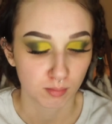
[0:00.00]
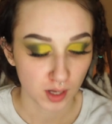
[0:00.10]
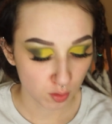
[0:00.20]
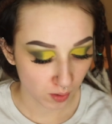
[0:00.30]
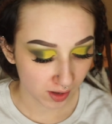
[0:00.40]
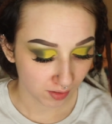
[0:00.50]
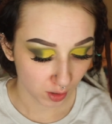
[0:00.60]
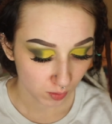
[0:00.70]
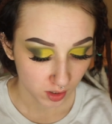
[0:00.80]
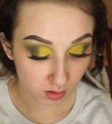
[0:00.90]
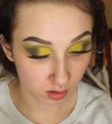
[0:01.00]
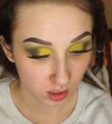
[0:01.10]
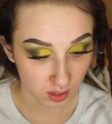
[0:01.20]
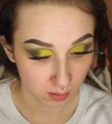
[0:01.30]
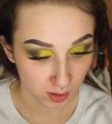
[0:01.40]
By the way, if anyone knows
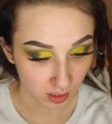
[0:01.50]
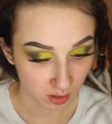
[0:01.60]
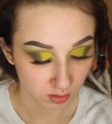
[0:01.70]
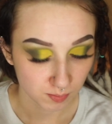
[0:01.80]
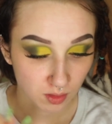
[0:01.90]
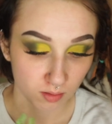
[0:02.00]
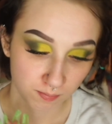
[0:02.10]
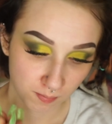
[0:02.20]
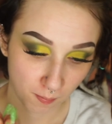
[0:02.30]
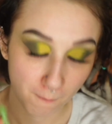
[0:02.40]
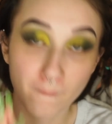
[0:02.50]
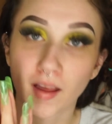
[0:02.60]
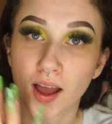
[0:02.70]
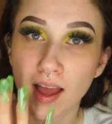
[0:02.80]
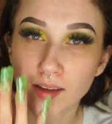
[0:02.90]
anything about nails,
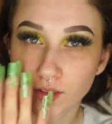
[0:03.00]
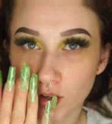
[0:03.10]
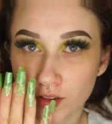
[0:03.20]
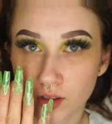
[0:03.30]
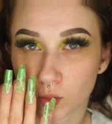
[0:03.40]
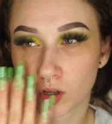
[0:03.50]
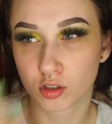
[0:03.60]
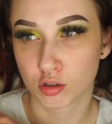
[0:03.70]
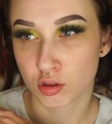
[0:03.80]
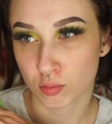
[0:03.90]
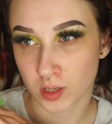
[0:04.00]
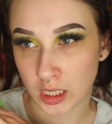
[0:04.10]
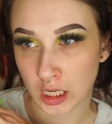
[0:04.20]
I have on the 123